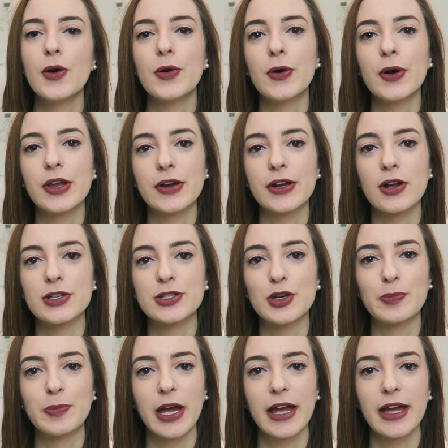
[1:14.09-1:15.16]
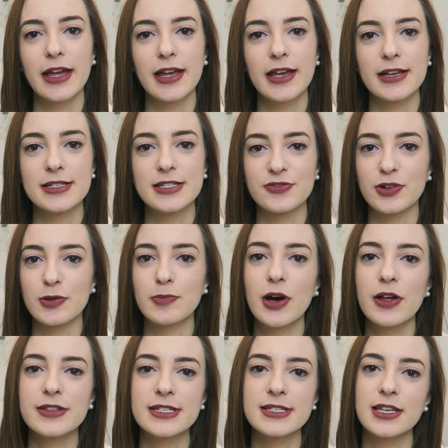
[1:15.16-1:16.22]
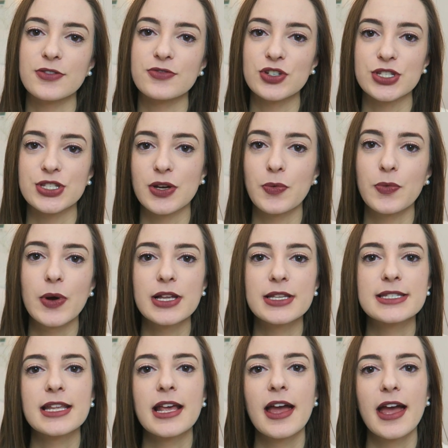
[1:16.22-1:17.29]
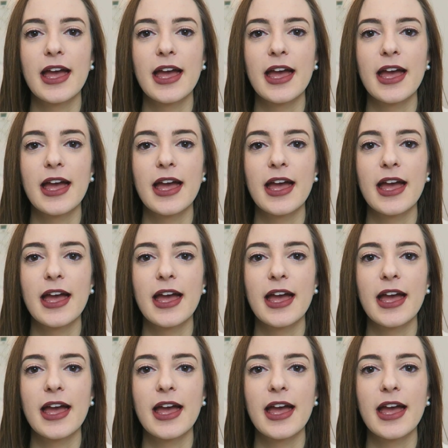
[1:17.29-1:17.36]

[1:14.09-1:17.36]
or you can also pay in different months instead of just at once.